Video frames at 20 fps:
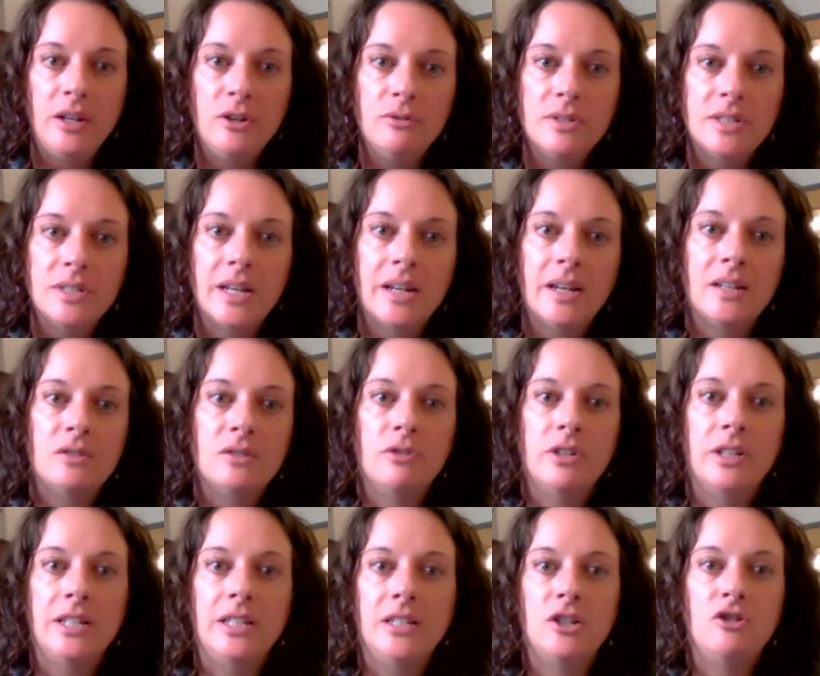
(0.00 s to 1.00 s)
using is
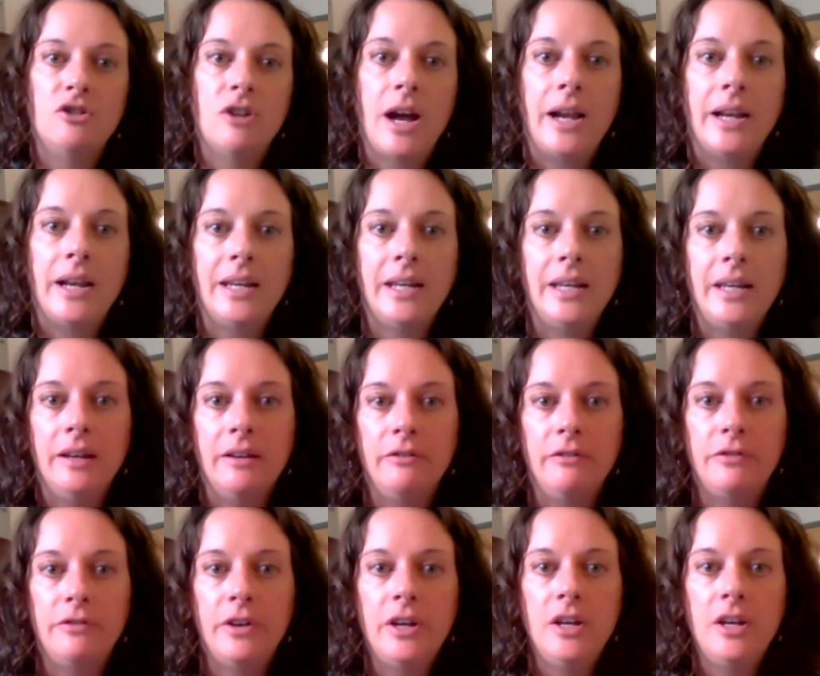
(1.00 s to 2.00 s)
really to try to
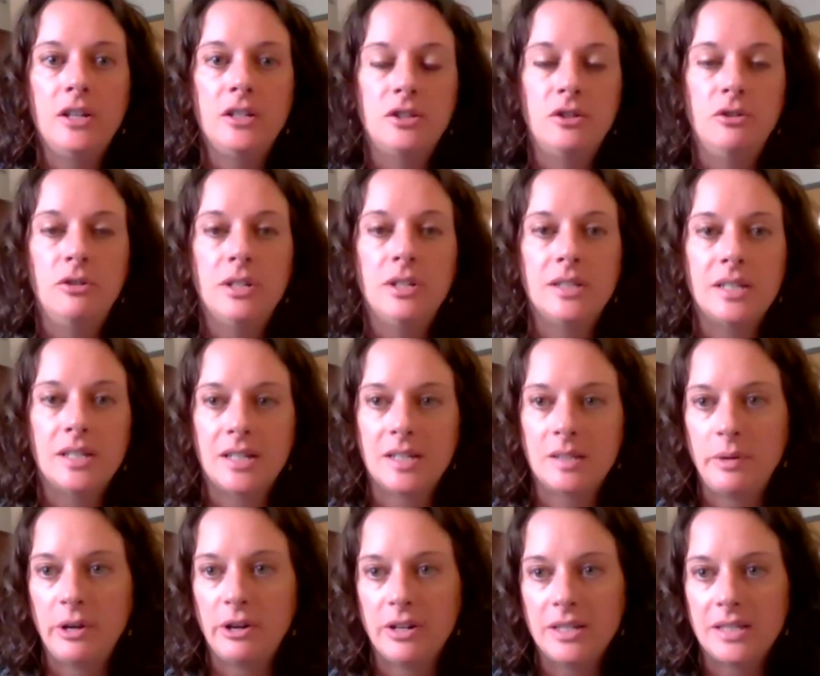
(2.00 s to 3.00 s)
give students
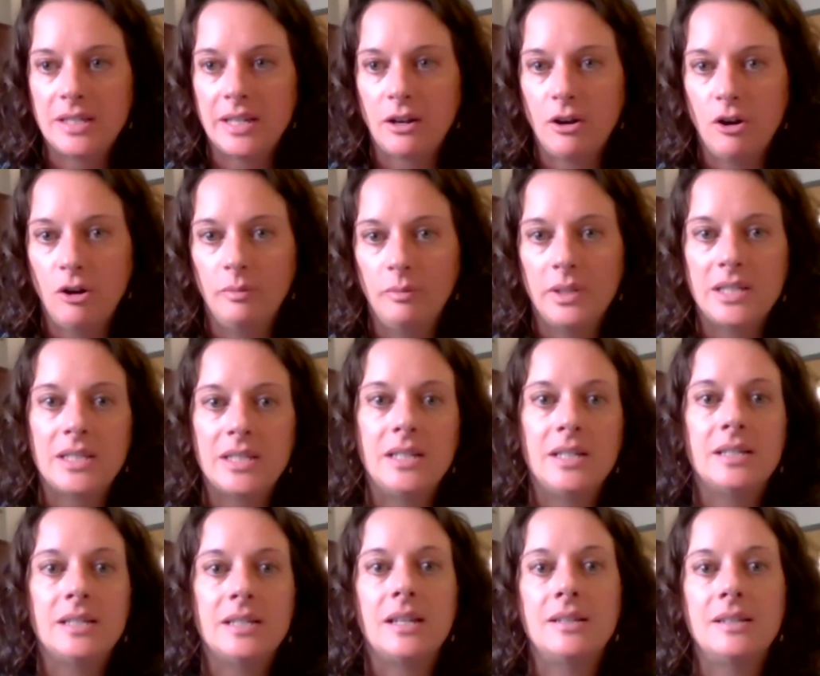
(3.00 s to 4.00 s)
experiencing
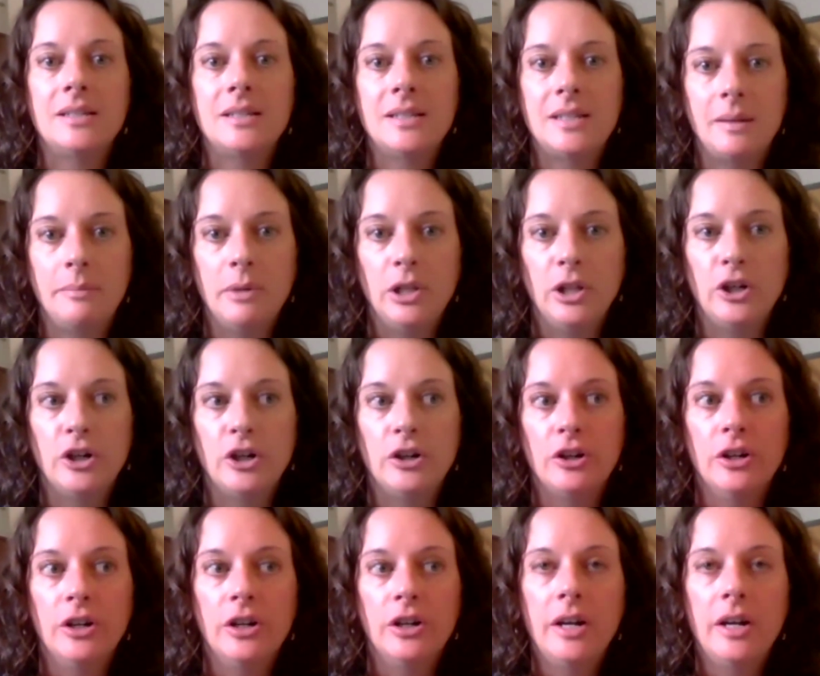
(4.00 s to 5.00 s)
homelessness a similar